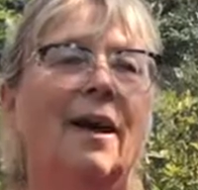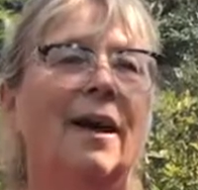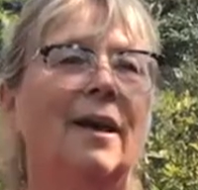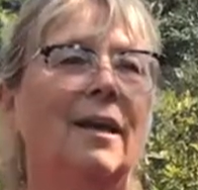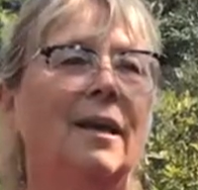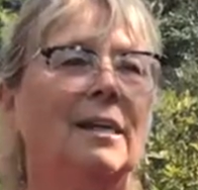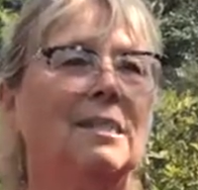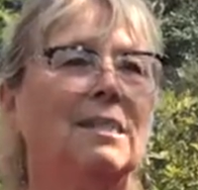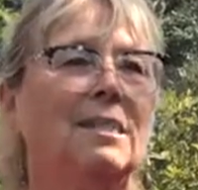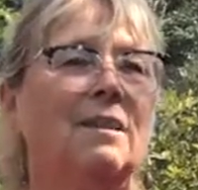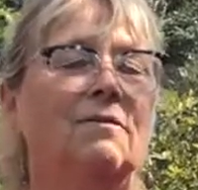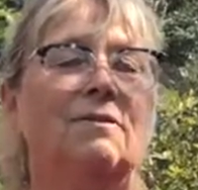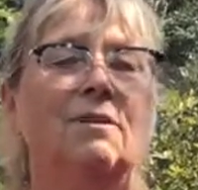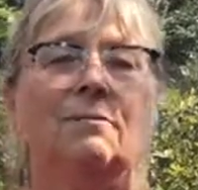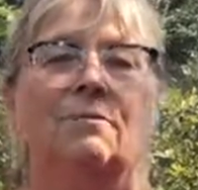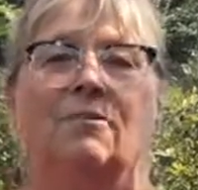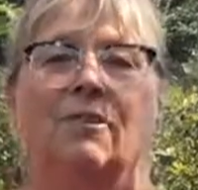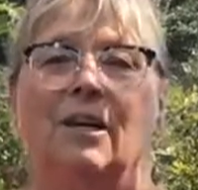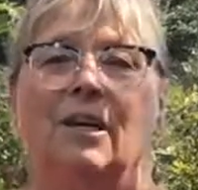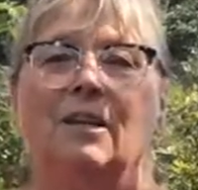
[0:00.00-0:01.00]
and let's have
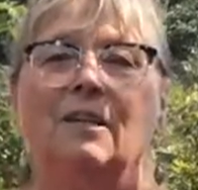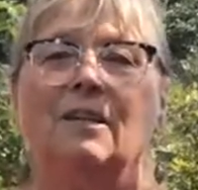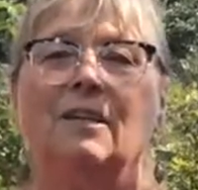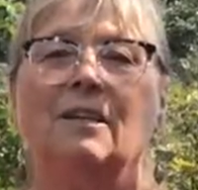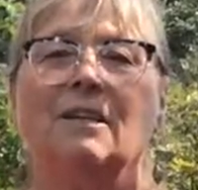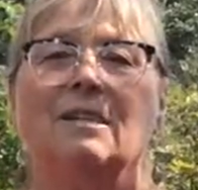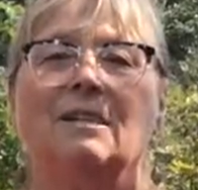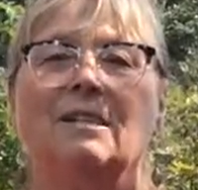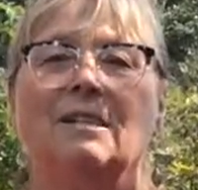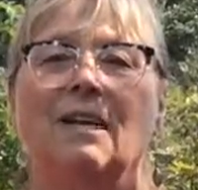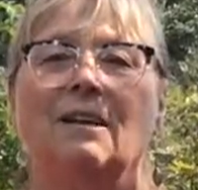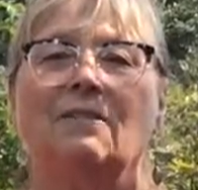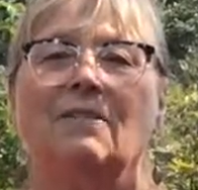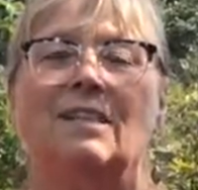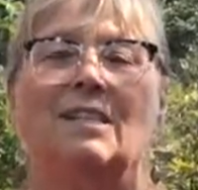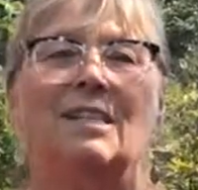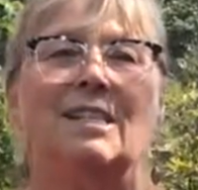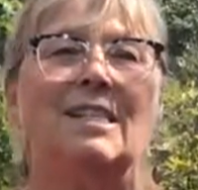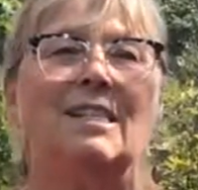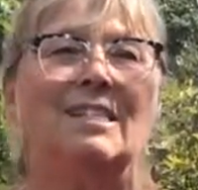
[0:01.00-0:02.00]
some fun
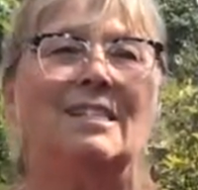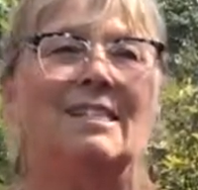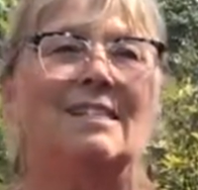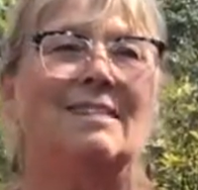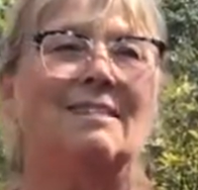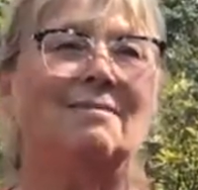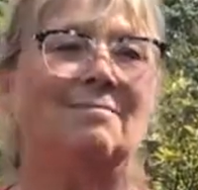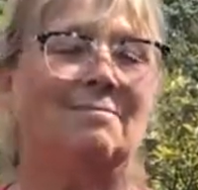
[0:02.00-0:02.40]
saving seeds.